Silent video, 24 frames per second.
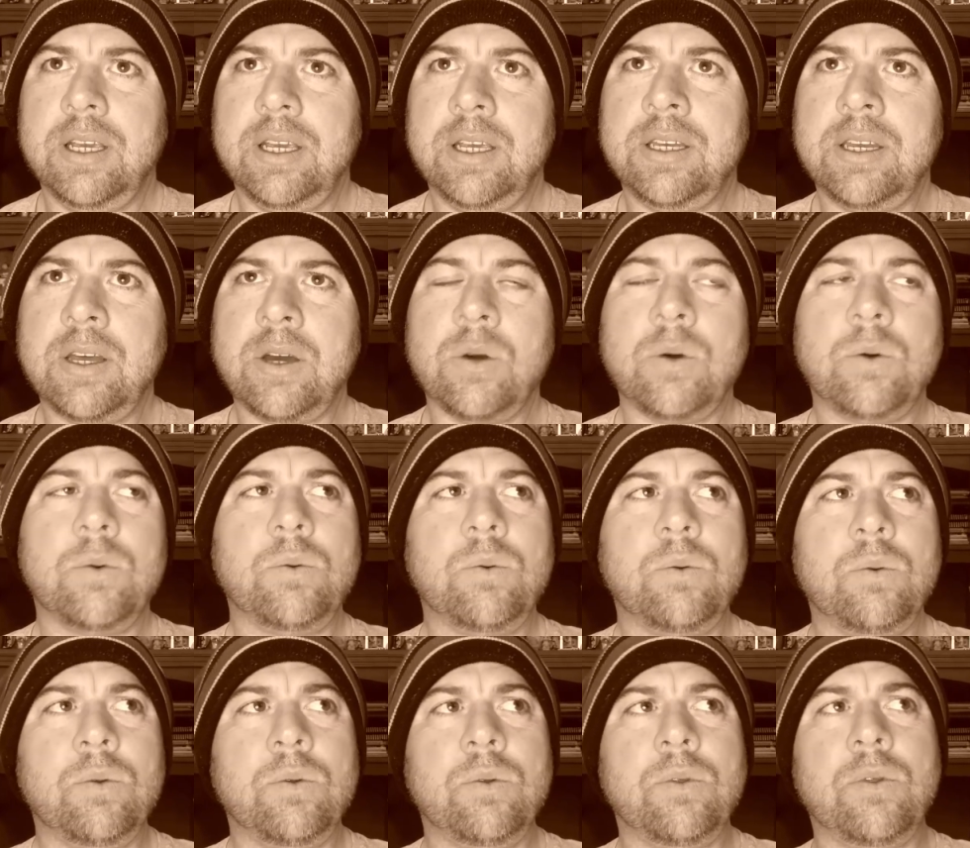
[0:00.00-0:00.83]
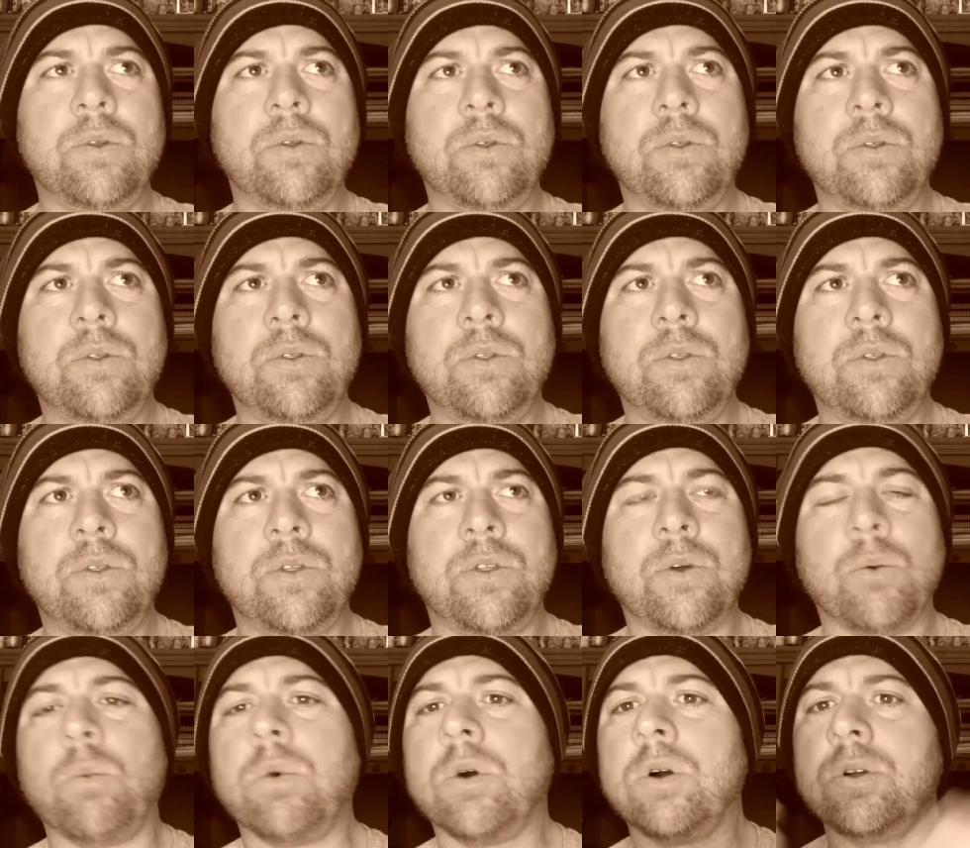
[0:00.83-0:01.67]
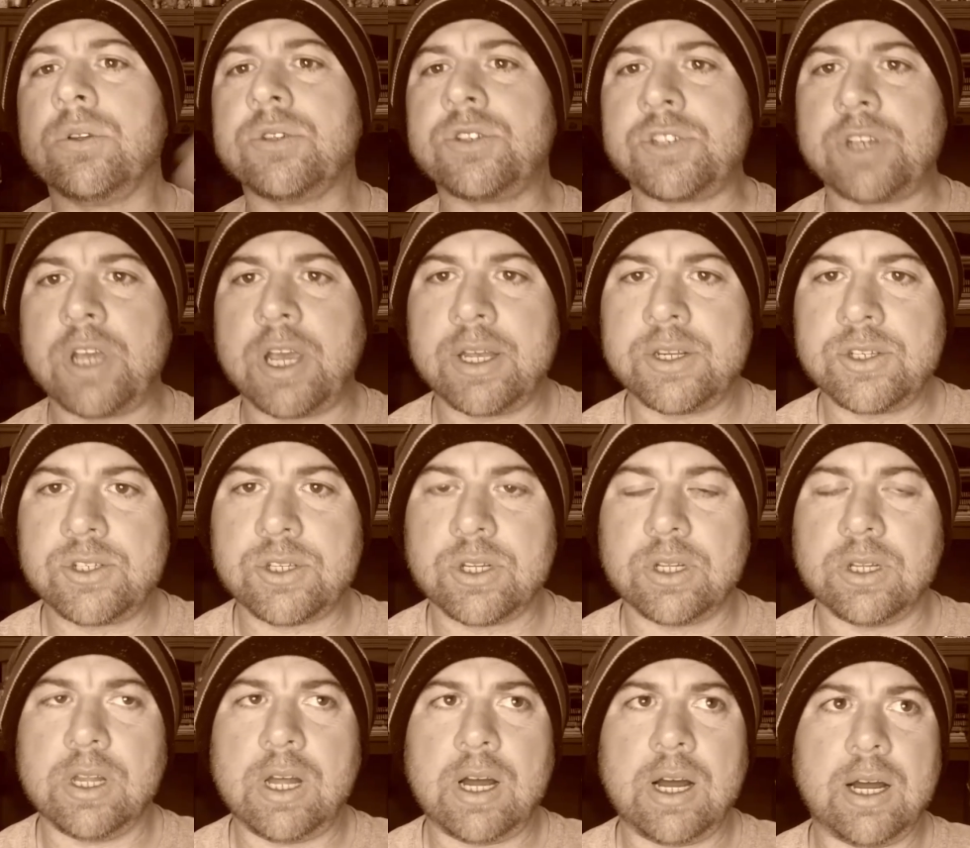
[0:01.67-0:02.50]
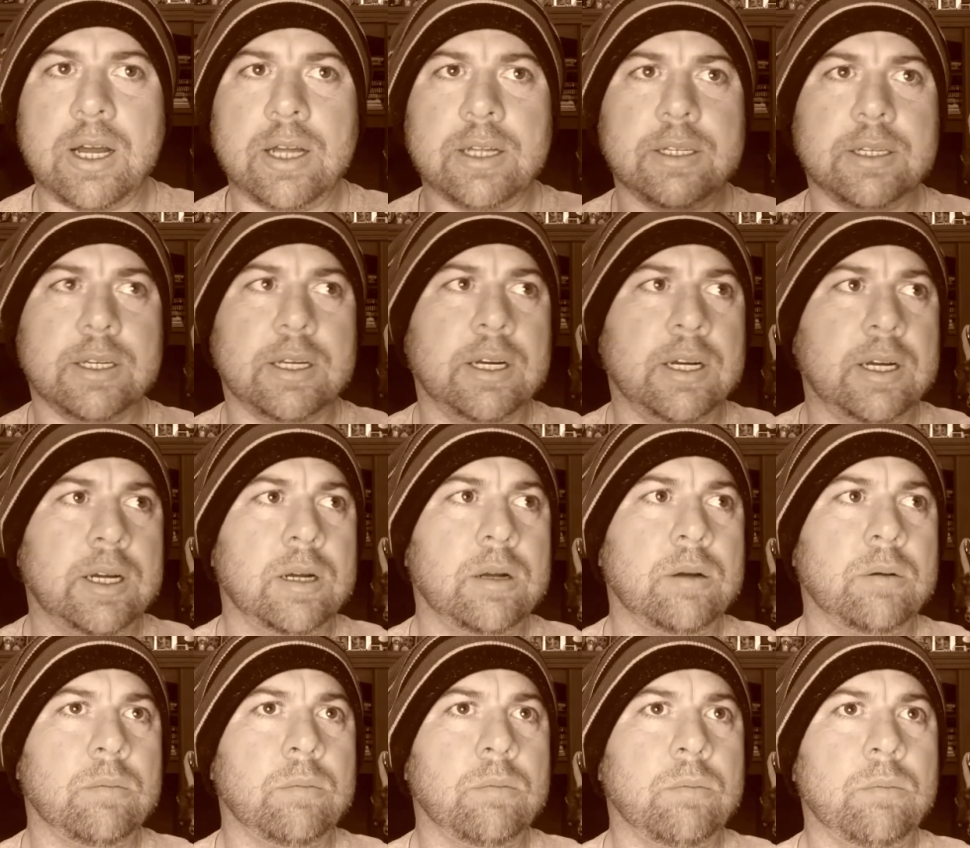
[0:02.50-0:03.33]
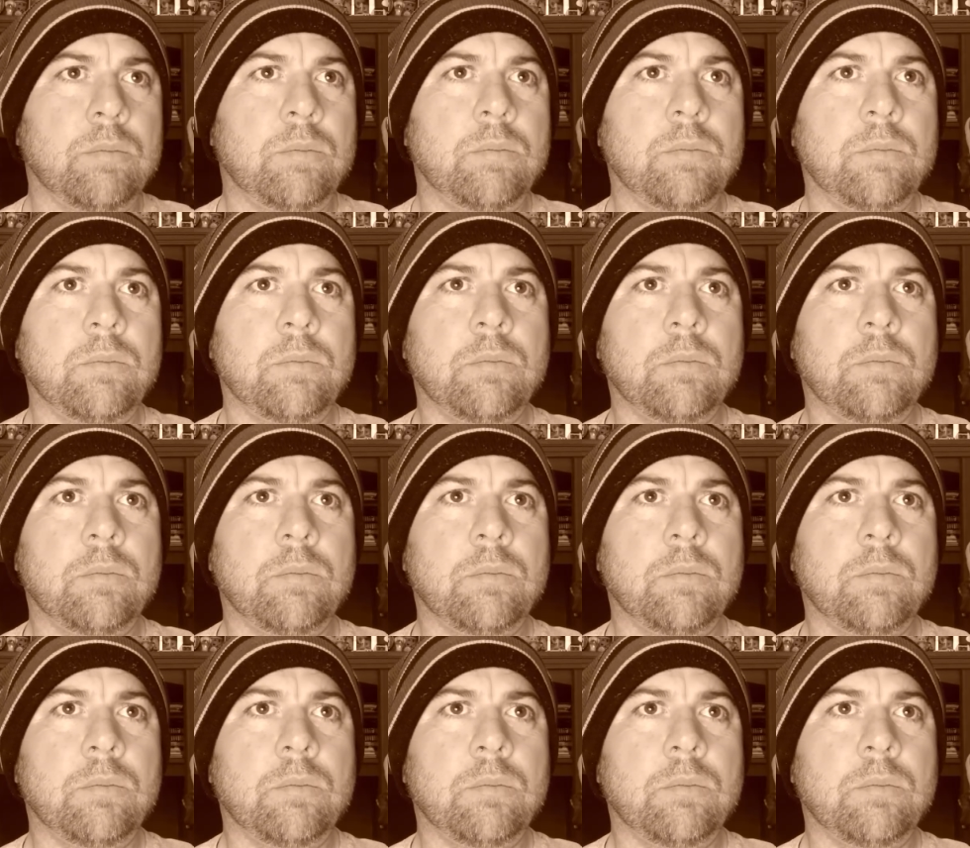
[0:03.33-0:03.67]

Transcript: you know, the world changed a lot. Um,